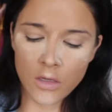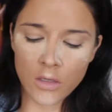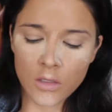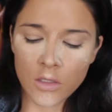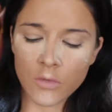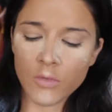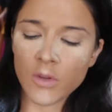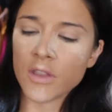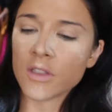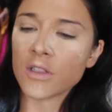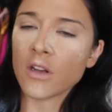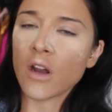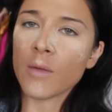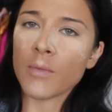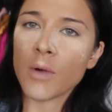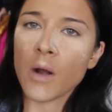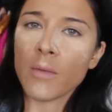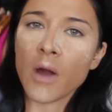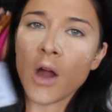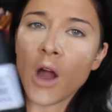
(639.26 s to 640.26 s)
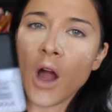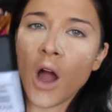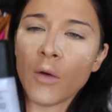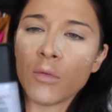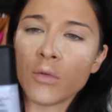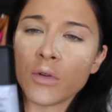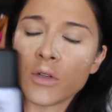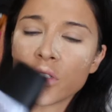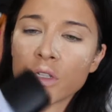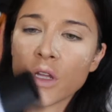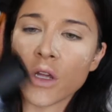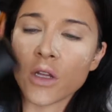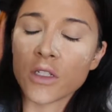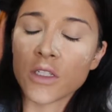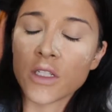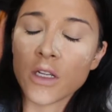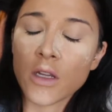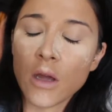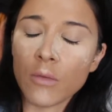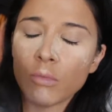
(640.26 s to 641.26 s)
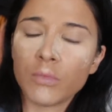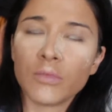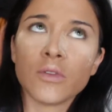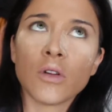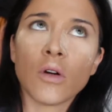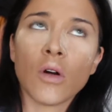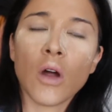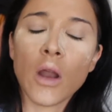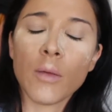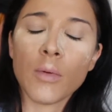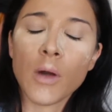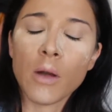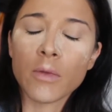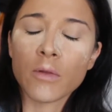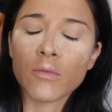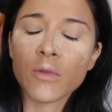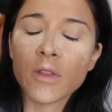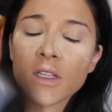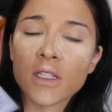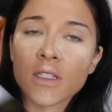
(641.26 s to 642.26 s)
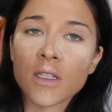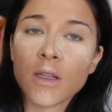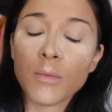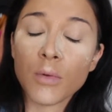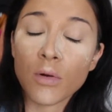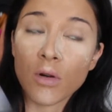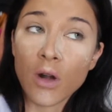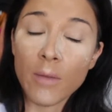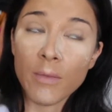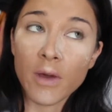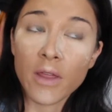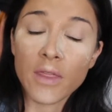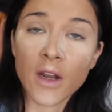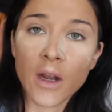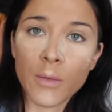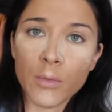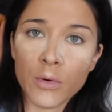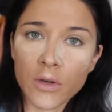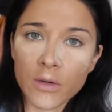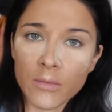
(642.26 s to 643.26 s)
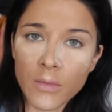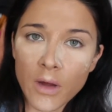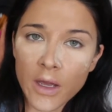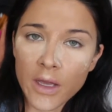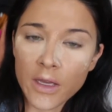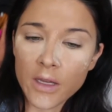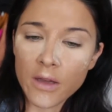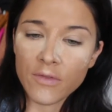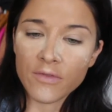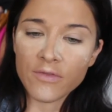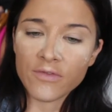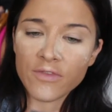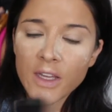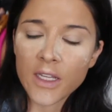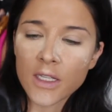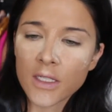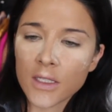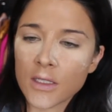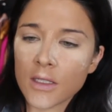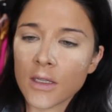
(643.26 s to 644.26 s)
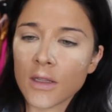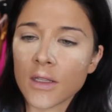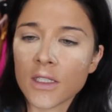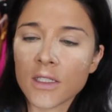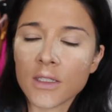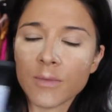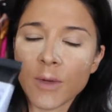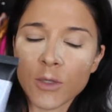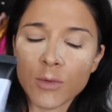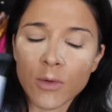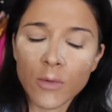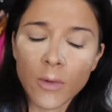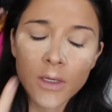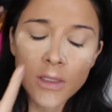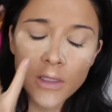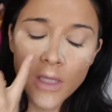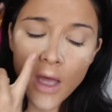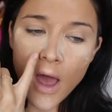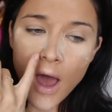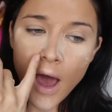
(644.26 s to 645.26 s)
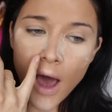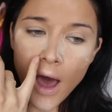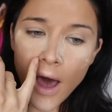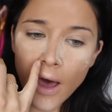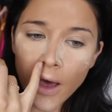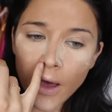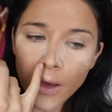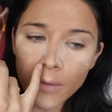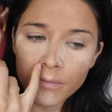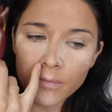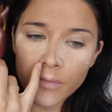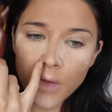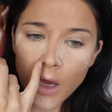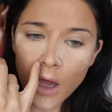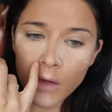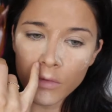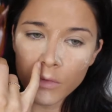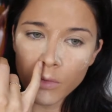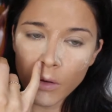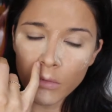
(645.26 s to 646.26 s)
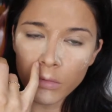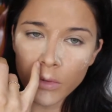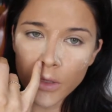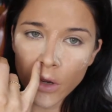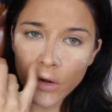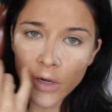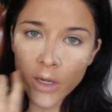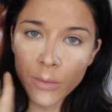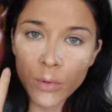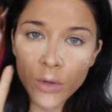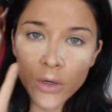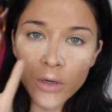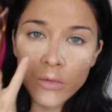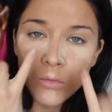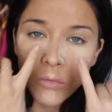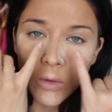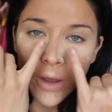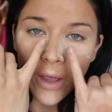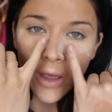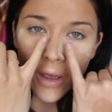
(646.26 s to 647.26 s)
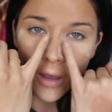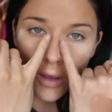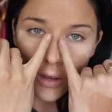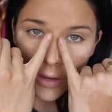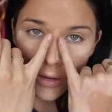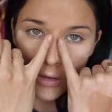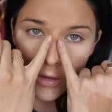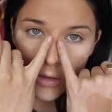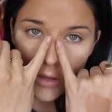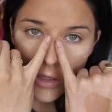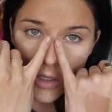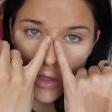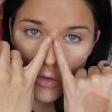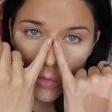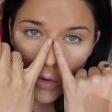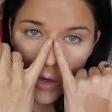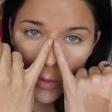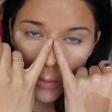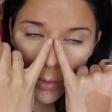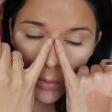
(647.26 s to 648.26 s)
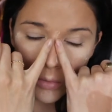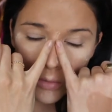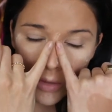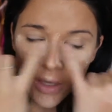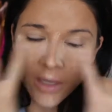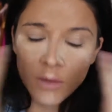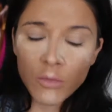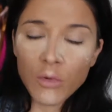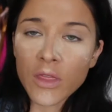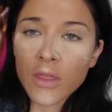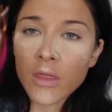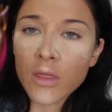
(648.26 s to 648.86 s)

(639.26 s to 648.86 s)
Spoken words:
So with this eye primer, I would, not eye primer, with this primer that I put on my face, this Smashbox one, I would probably only put it where you want to put, like